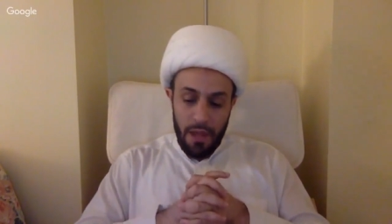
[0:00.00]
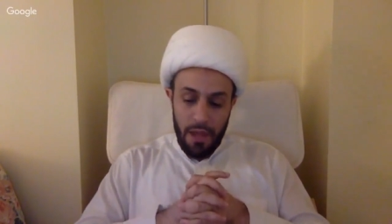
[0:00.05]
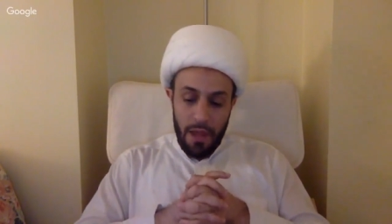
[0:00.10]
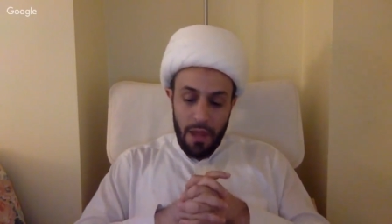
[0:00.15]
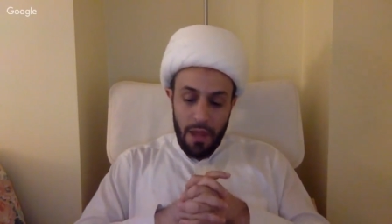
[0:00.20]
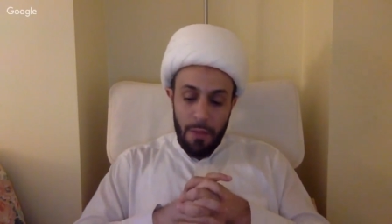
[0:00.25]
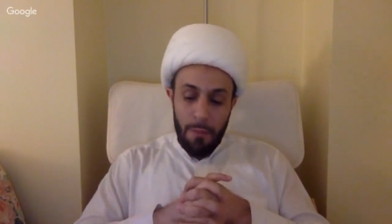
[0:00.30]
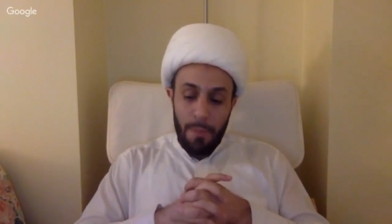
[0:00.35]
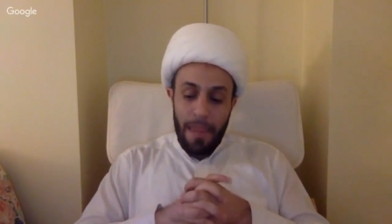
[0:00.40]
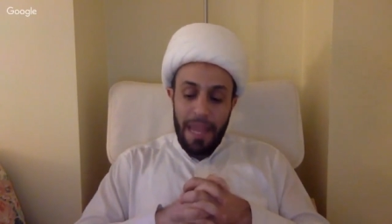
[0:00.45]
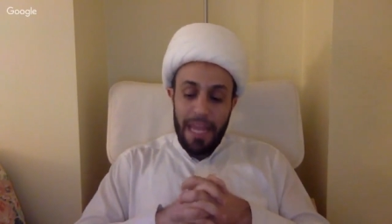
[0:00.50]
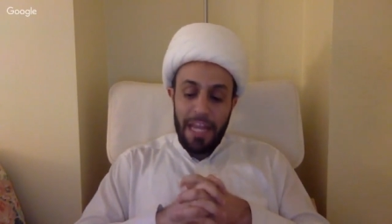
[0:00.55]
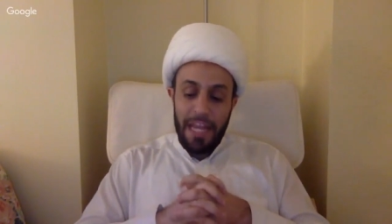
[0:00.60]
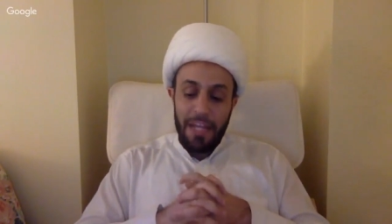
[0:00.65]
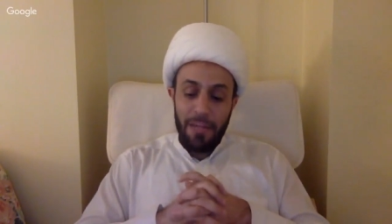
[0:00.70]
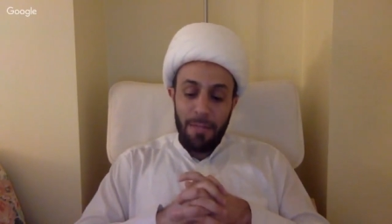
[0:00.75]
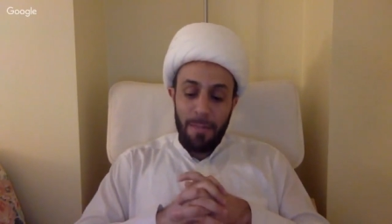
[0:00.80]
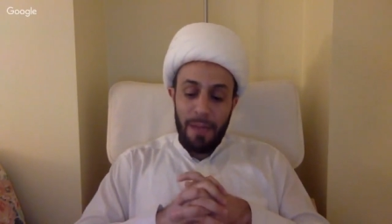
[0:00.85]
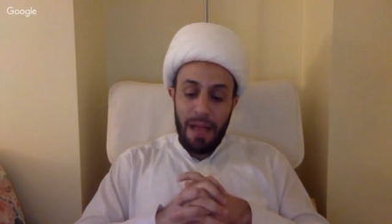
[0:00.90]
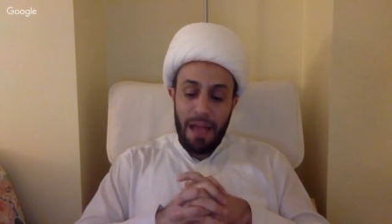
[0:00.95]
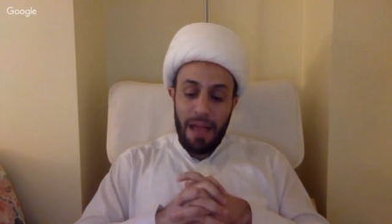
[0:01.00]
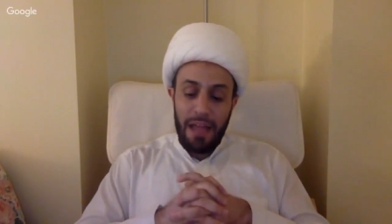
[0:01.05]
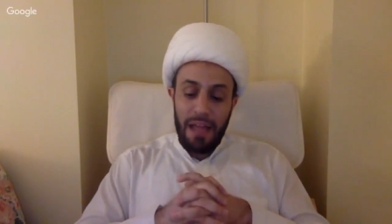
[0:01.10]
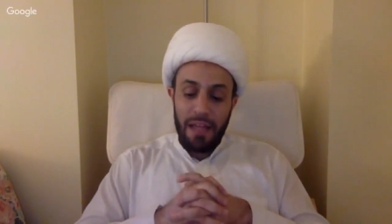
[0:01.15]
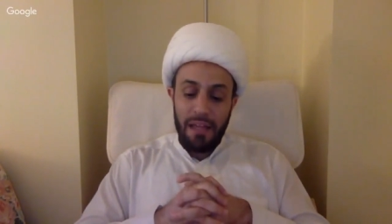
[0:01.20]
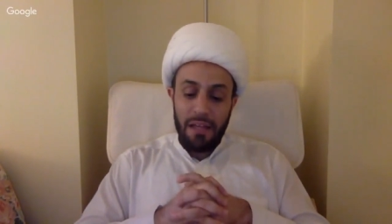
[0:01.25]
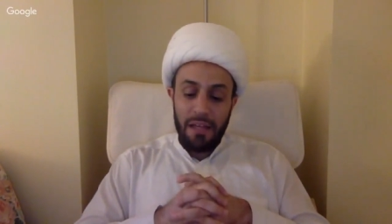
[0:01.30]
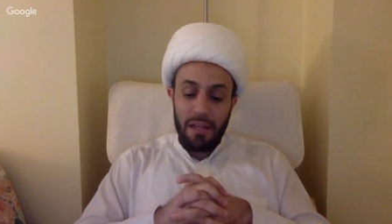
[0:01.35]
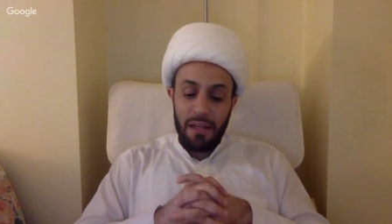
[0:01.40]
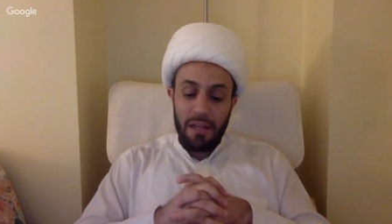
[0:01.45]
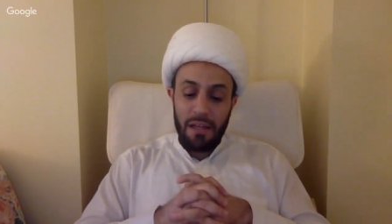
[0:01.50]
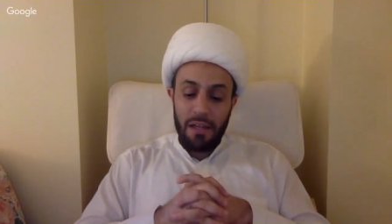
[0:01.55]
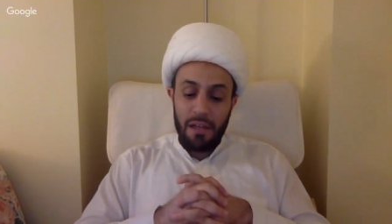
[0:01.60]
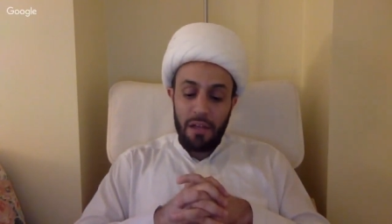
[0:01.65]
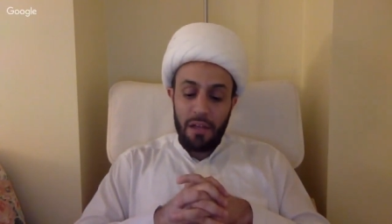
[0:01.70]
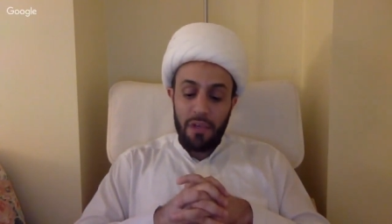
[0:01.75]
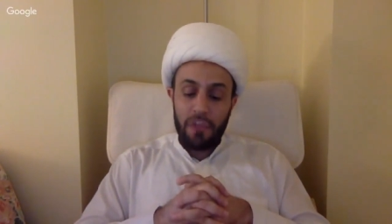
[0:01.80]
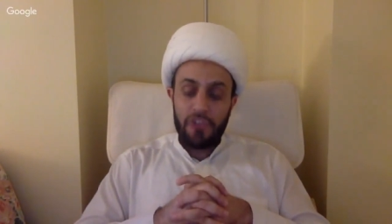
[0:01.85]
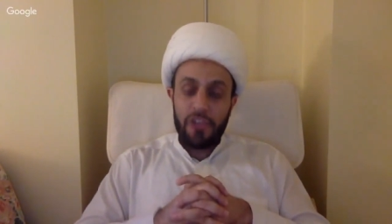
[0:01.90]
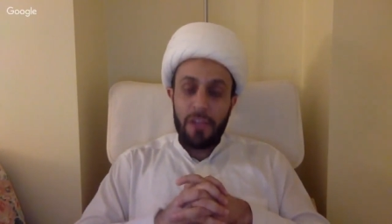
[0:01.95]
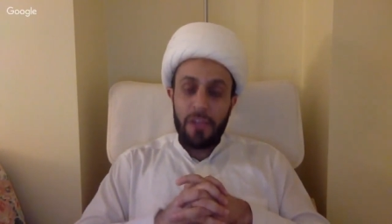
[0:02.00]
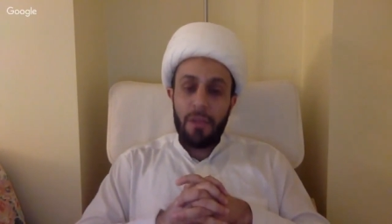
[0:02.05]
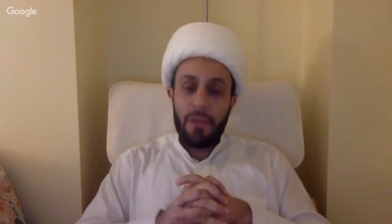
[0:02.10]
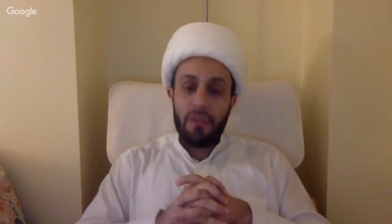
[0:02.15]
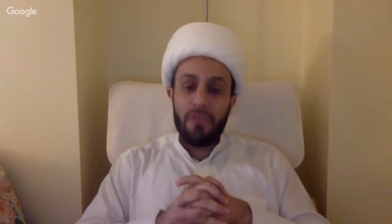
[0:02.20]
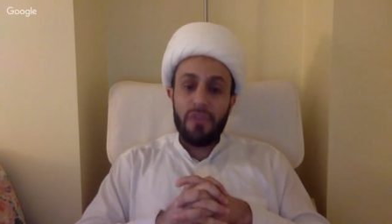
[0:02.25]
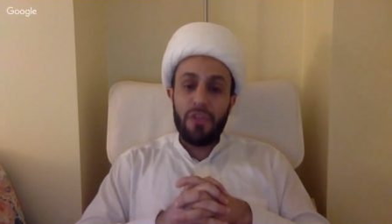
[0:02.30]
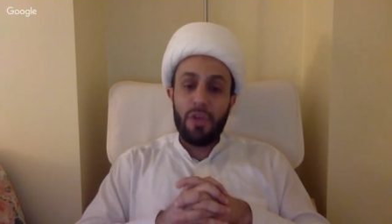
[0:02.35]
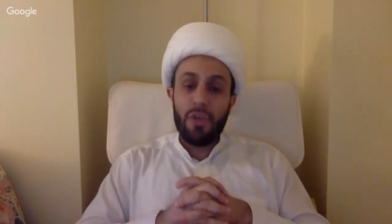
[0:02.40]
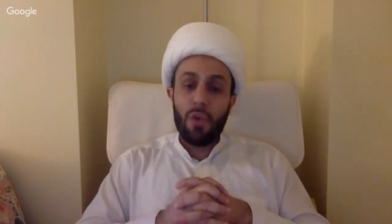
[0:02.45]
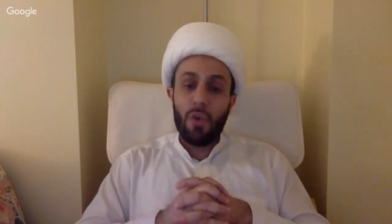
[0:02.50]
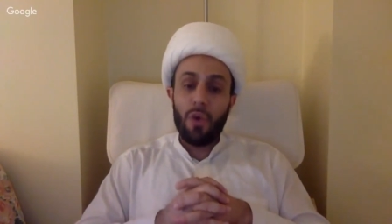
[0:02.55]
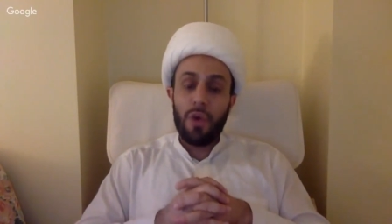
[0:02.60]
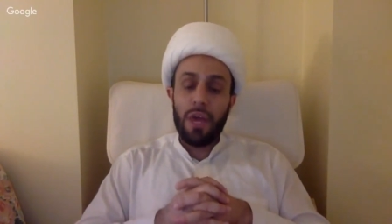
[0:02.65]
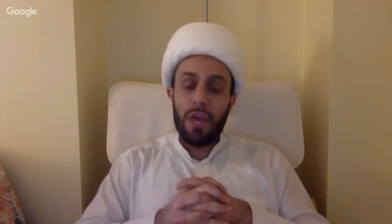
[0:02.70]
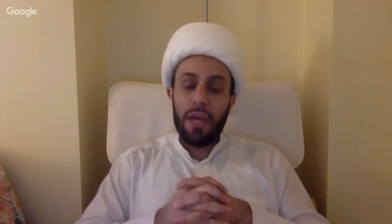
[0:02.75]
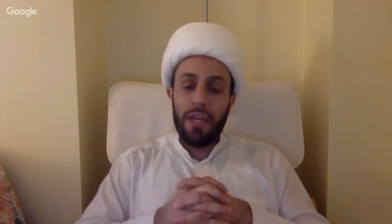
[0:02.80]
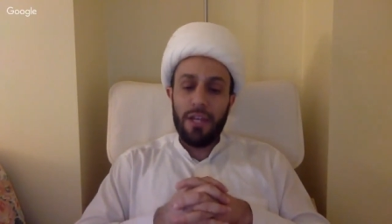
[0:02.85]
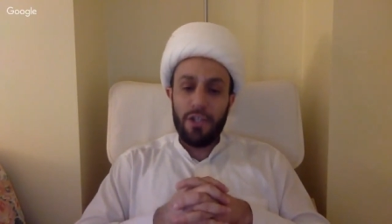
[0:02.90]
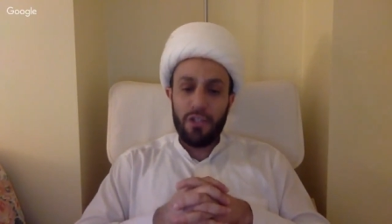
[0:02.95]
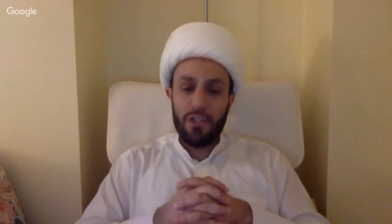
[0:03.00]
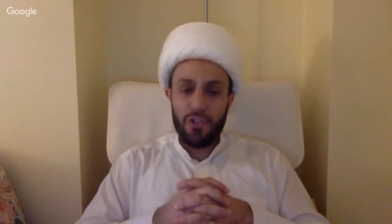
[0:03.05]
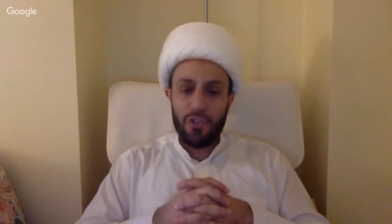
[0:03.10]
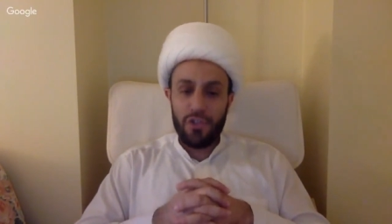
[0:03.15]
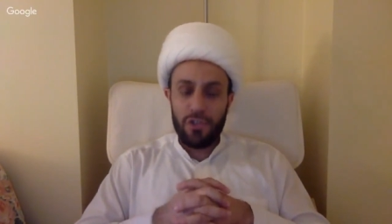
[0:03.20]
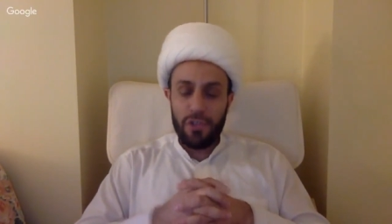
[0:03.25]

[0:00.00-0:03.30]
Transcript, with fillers: made by some of the Quraysh.